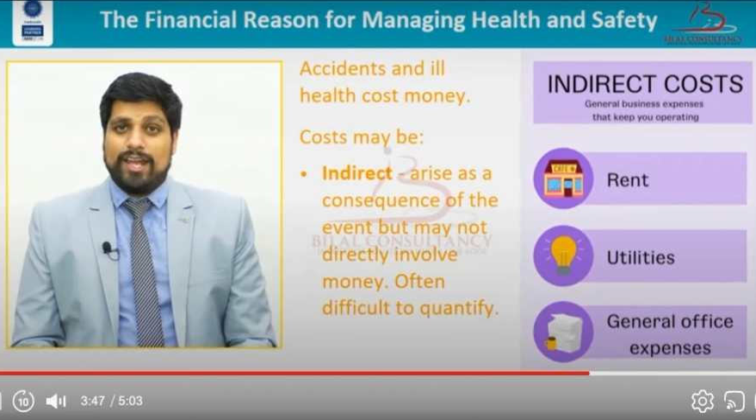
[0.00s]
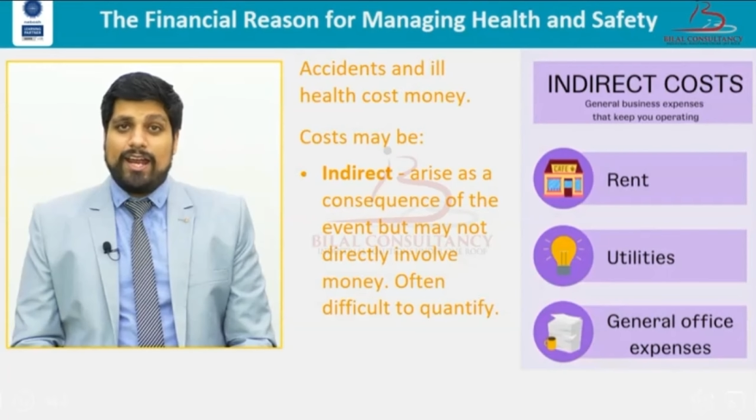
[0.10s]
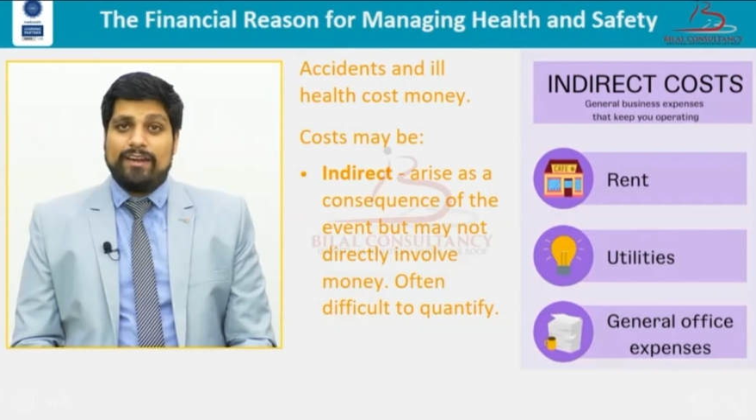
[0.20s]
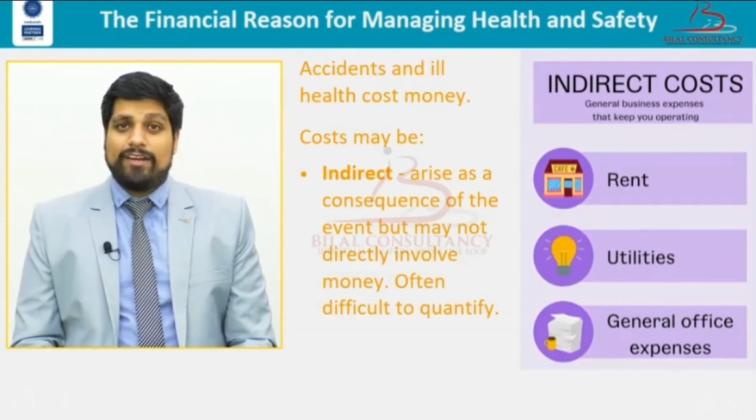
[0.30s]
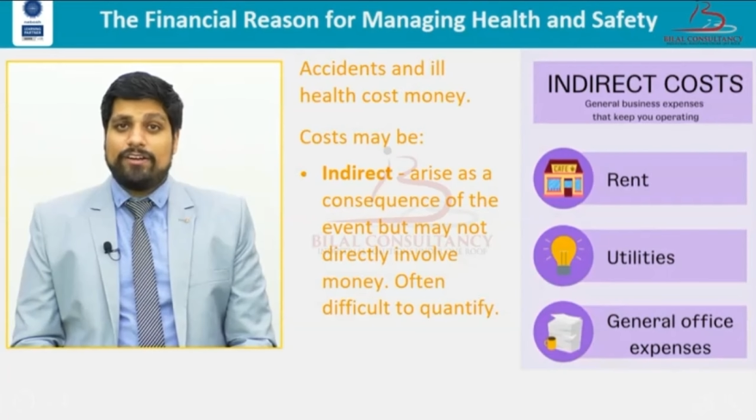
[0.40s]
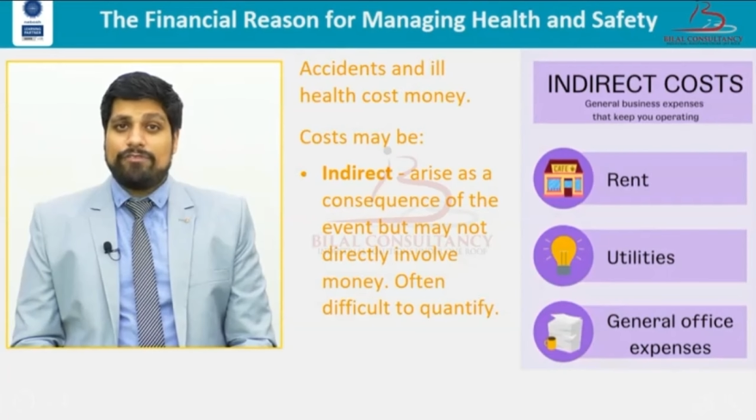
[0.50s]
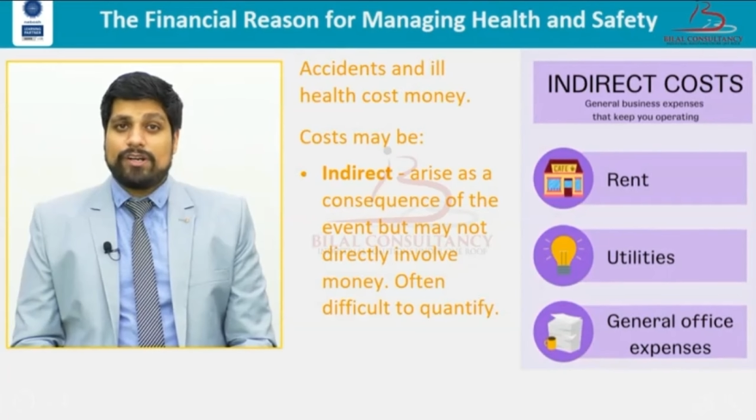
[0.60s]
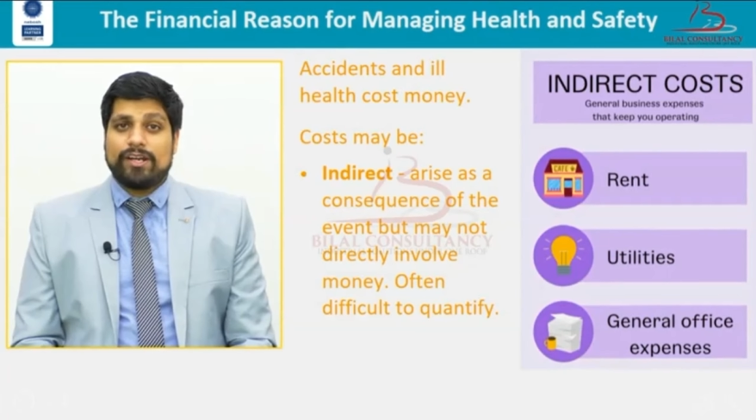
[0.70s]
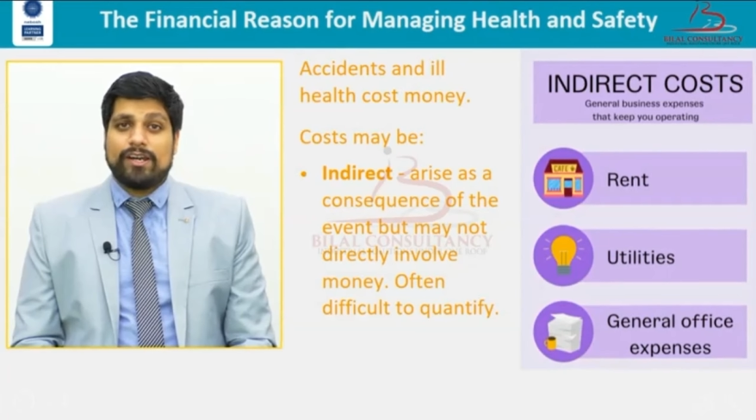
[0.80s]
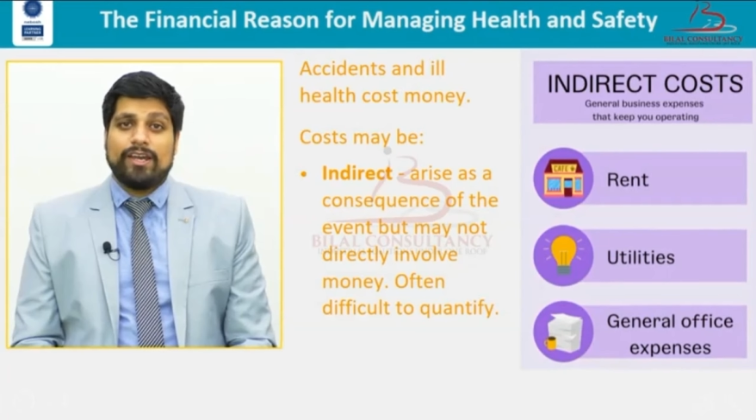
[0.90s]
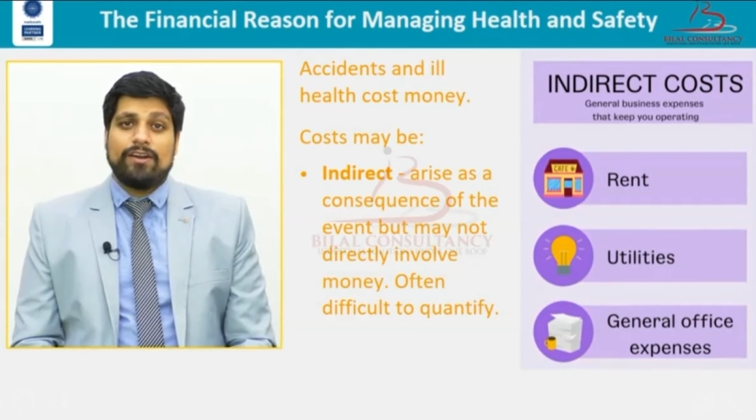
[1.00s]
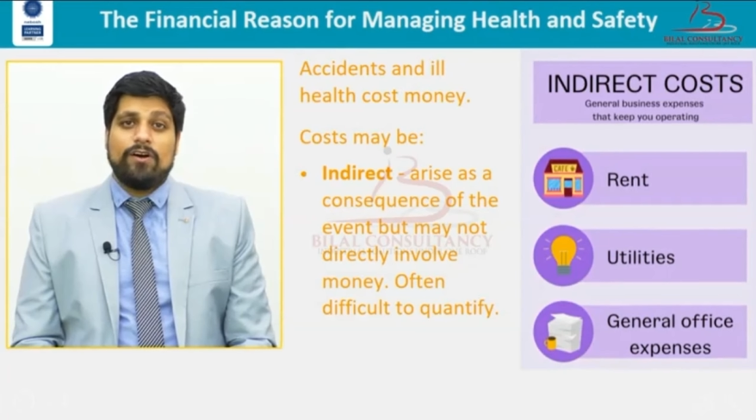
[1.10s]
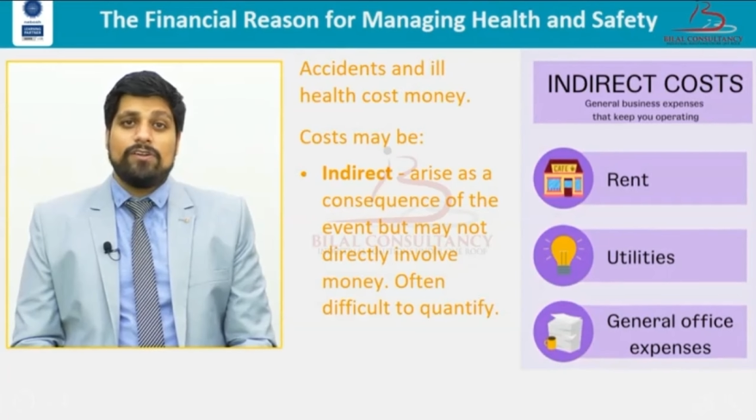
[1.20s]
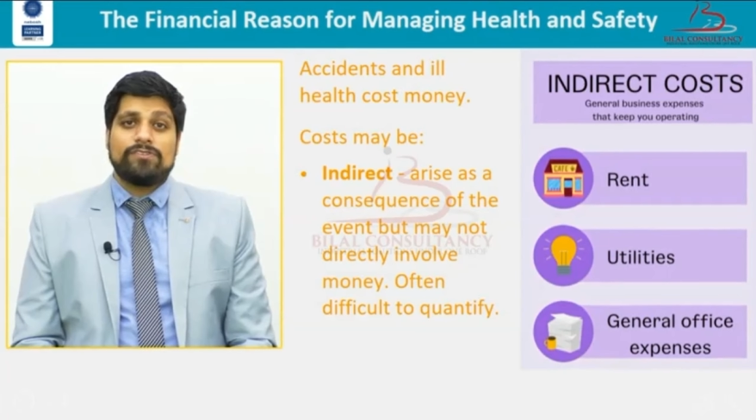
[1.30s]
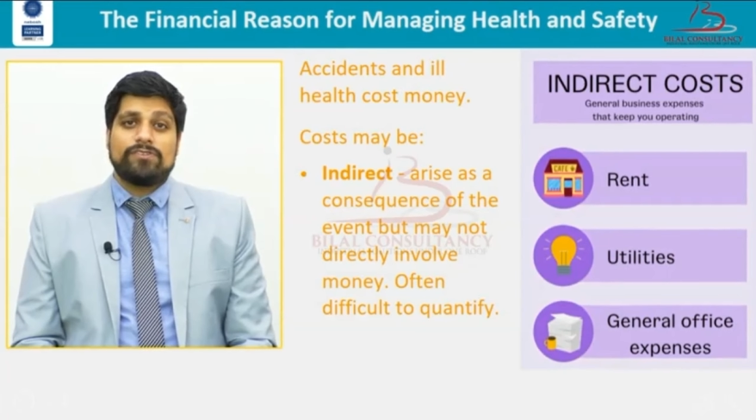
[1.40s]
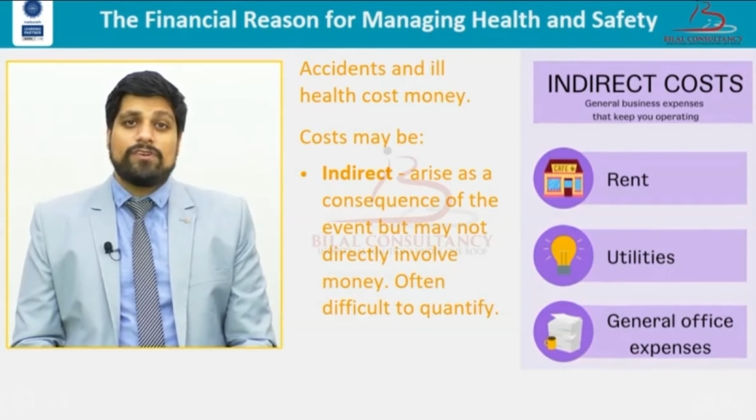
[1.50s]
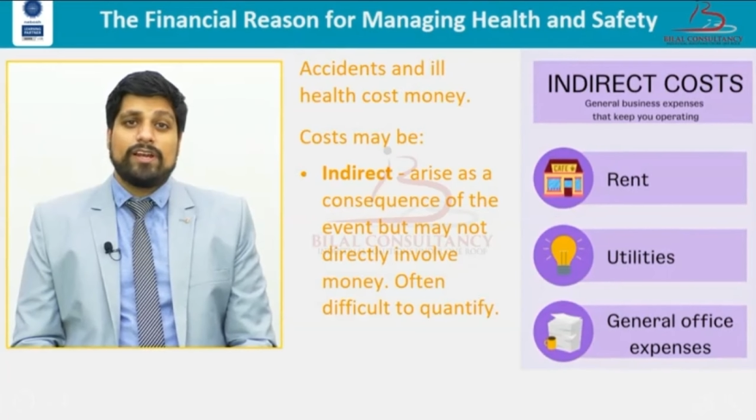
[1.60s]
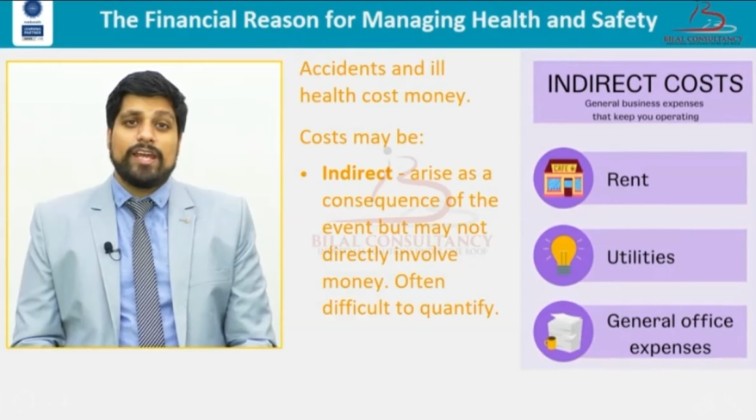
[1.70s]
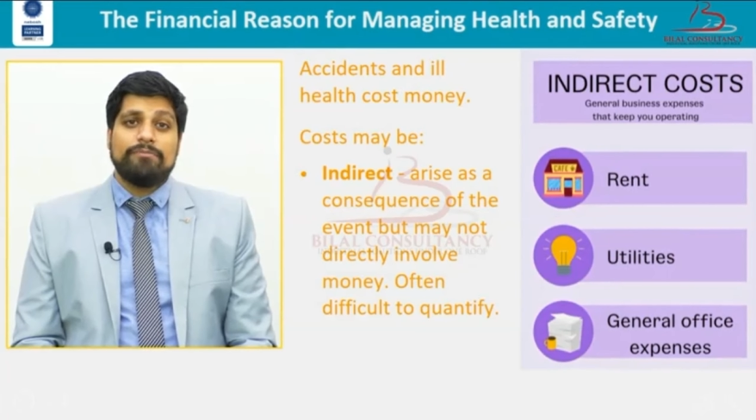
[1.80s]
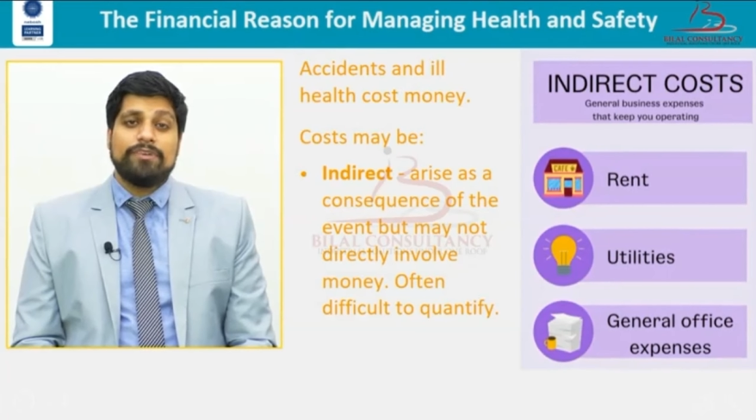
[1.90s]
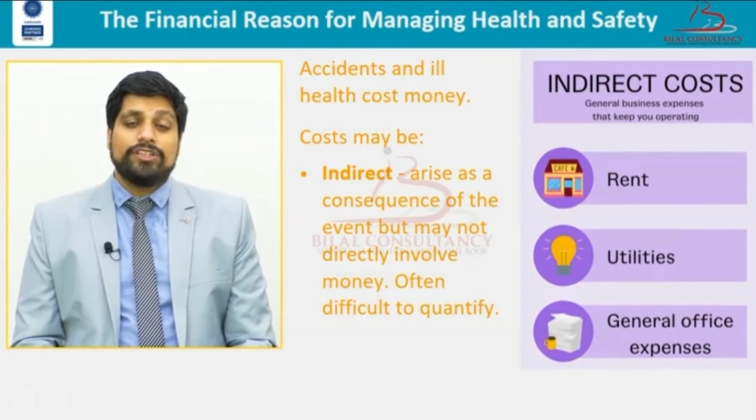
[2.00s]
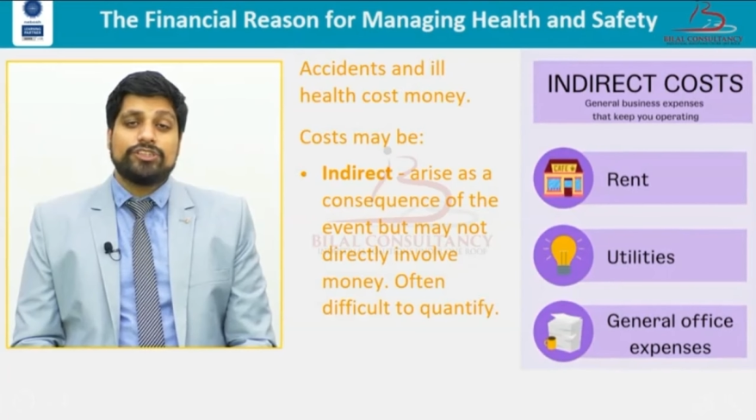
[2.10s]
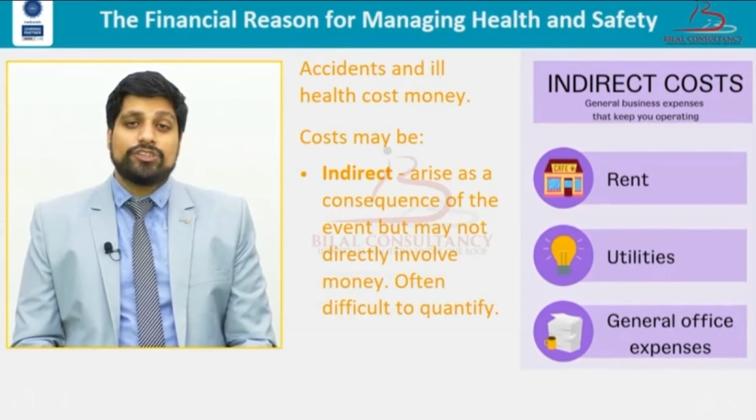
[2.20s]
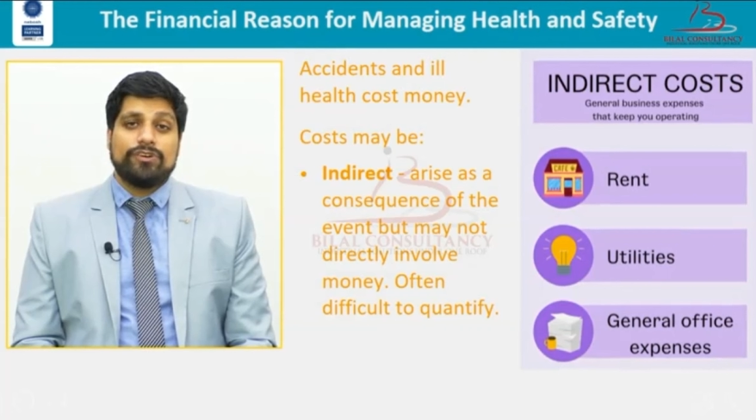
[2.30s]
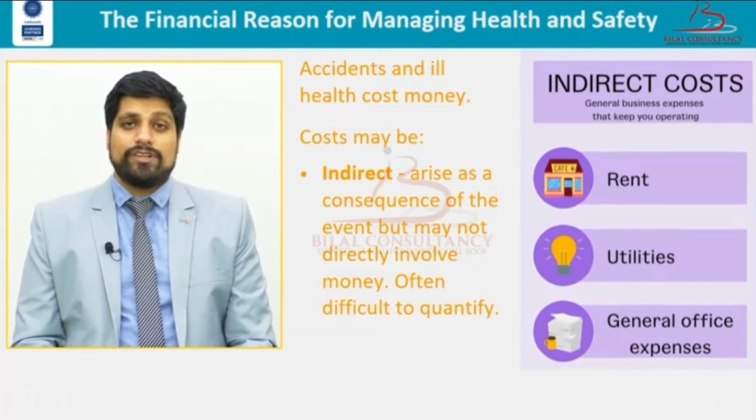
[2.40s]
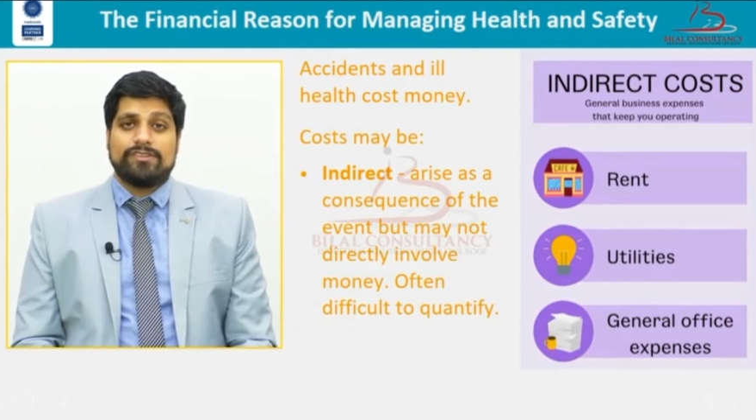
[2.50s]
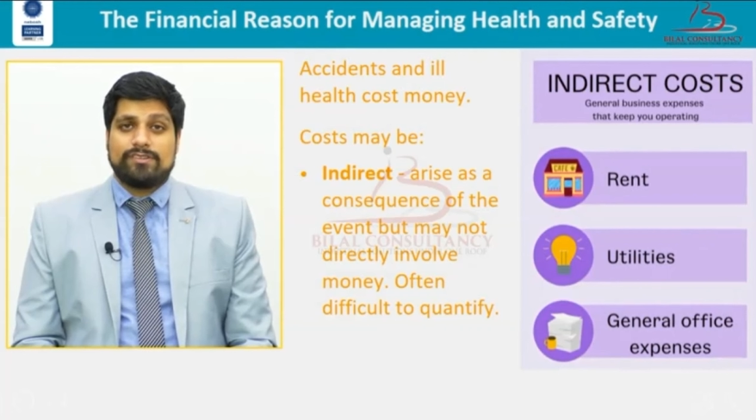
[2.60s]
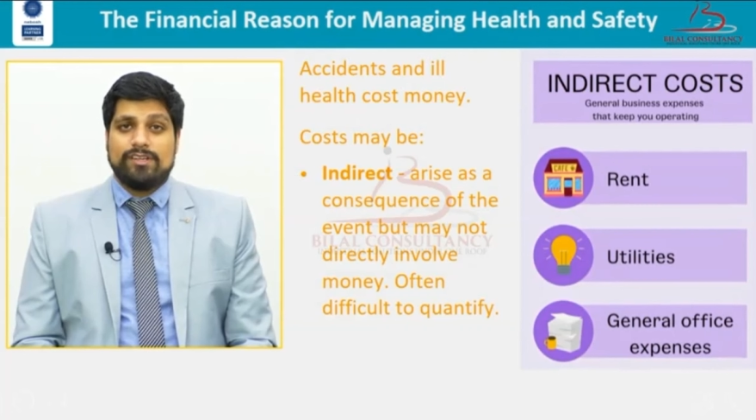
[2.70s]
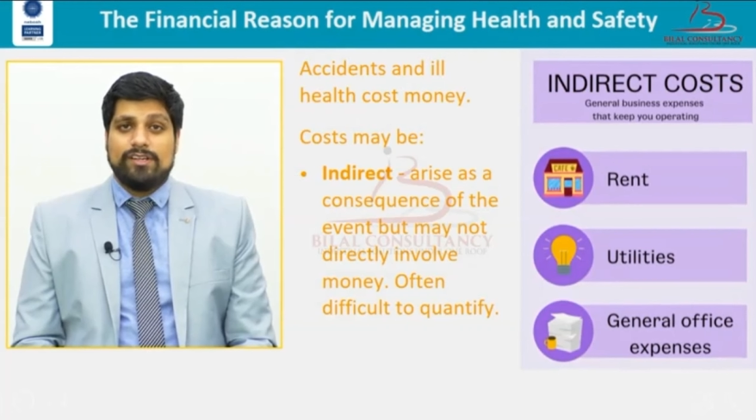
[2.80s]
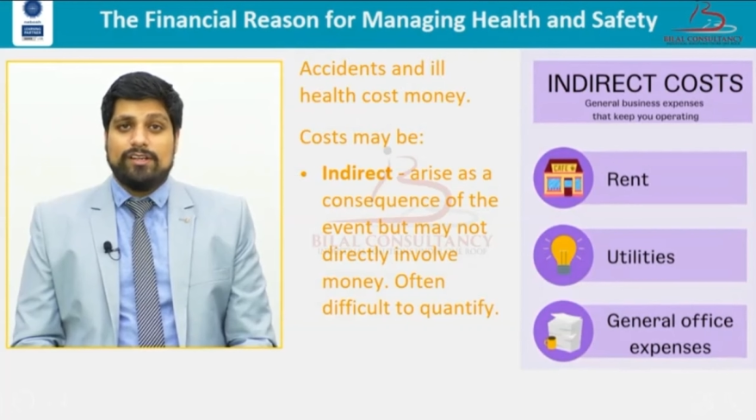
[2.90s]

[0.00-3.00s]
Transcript: and that worker can also claim insurance